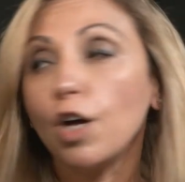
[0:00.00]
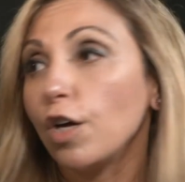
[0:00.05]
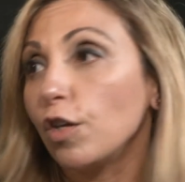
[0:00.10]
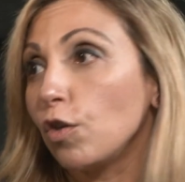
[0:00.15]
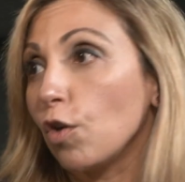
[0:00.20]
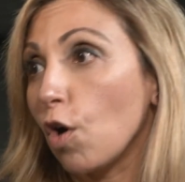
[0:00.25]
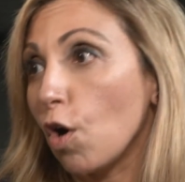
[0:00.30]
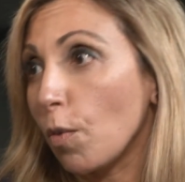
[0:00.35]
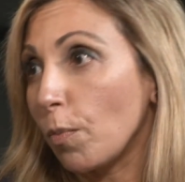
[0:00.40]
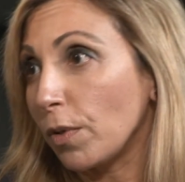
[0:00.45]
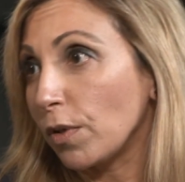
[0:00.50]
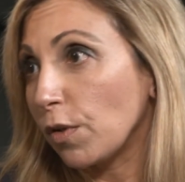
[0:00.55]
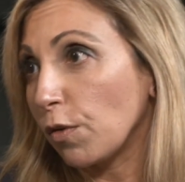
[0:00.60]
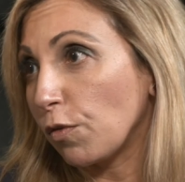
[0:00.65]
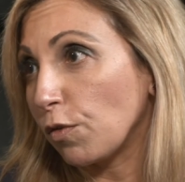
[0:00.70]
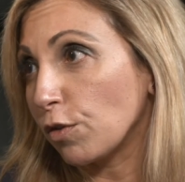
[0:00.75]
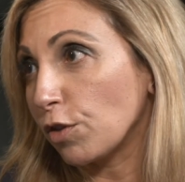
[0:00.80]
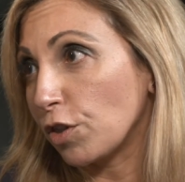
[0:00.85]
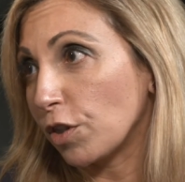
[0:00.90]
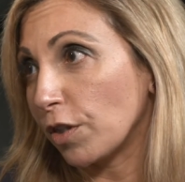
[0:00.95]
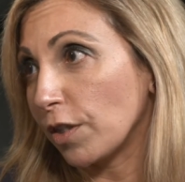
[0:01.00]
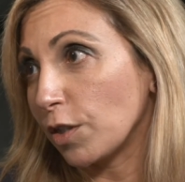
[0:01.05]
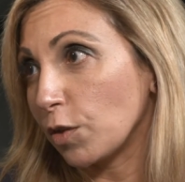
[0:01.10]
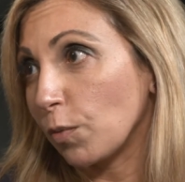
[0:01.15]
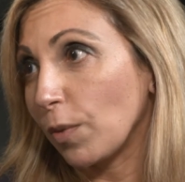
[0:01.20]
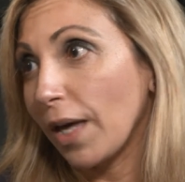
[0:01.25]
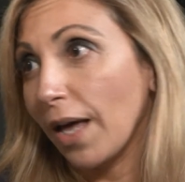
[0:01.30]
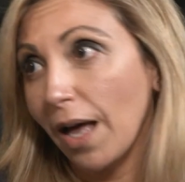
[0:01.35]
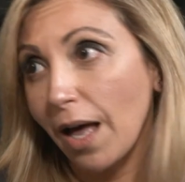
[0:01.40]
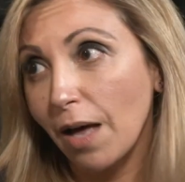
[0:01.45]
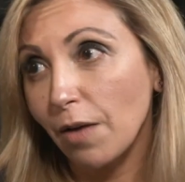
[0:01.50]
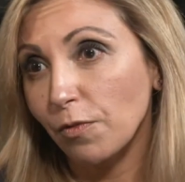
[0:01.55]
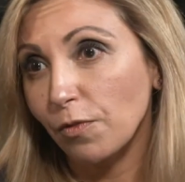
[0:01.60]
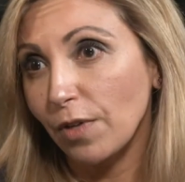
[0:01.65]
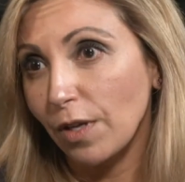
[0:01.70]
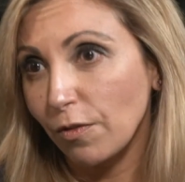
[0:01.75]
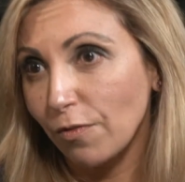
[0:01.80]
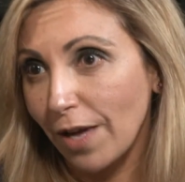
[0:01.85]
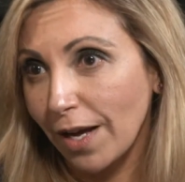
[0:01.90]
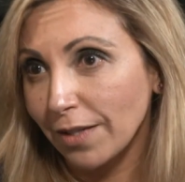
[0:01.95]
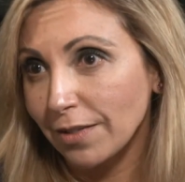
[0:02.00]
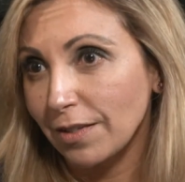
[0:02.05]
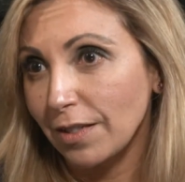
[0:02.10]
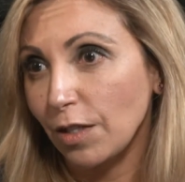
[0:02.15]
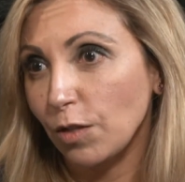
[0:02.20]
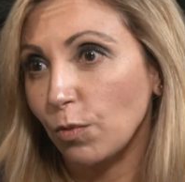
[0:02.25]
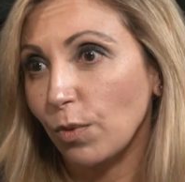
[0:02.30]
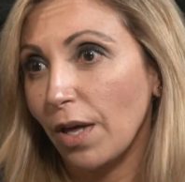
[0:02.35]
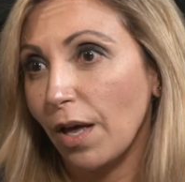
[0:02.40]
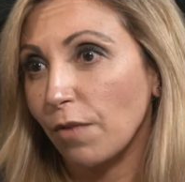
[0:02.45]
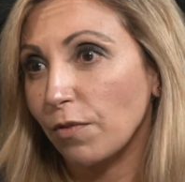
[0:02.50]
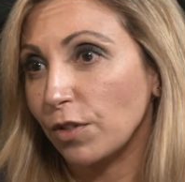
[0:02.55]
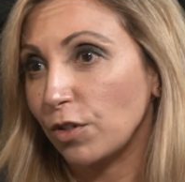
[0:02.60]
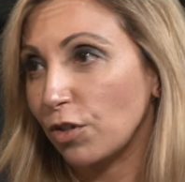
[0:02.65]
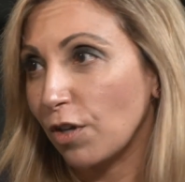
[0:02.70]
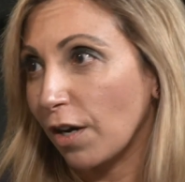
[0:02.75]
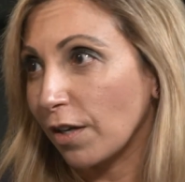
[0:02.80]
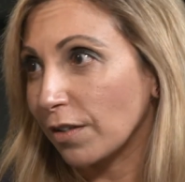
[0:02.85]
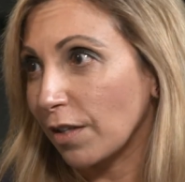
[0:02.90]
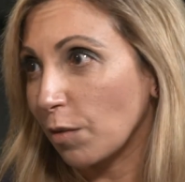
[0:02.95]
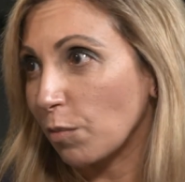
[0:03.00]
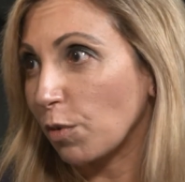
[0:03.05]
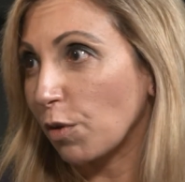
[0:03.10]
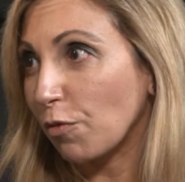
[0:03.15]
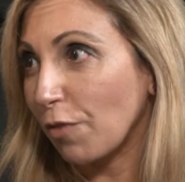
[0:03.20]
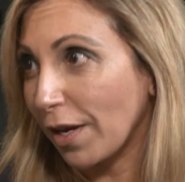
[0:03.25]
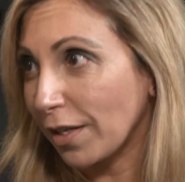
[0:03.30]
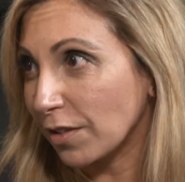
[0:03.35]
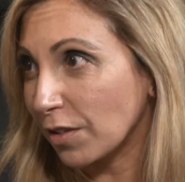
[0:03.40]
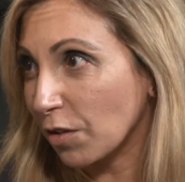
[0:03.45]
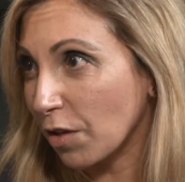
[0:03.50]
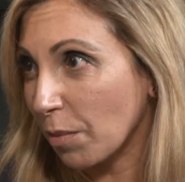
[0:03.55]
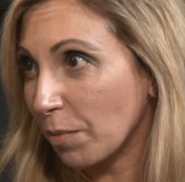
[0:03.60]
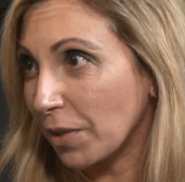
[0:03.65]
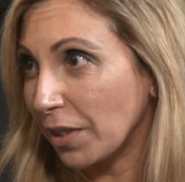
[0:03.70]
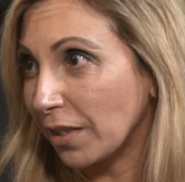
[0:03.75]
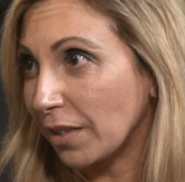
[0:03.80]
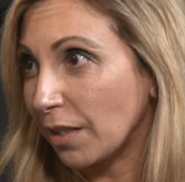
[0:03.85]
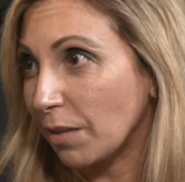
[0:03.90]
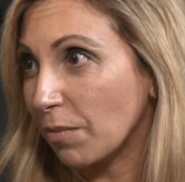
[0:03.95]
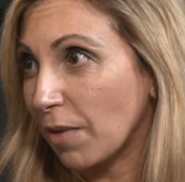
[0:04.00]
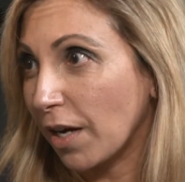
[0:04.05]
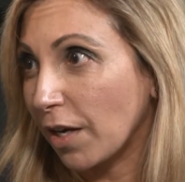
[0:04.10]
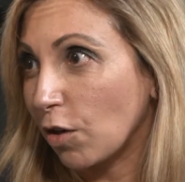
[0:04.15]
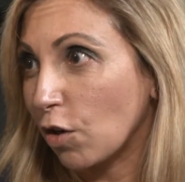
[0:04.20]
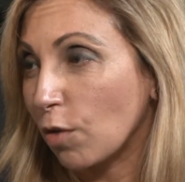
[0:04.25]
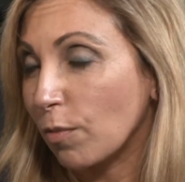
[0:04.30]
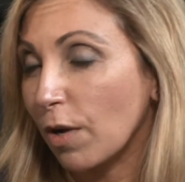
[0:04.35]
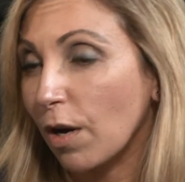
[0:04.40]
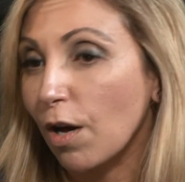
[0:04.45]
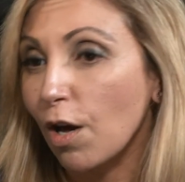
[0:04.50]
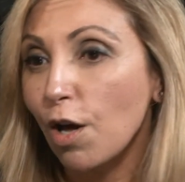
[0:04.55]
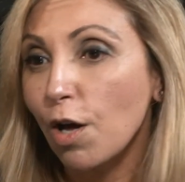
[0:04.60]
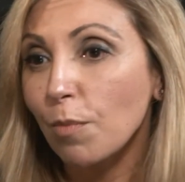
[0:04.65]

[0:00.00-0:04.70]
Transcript: The hope in the future is we have a vaccine, we have a drug that prevents completely myeloma,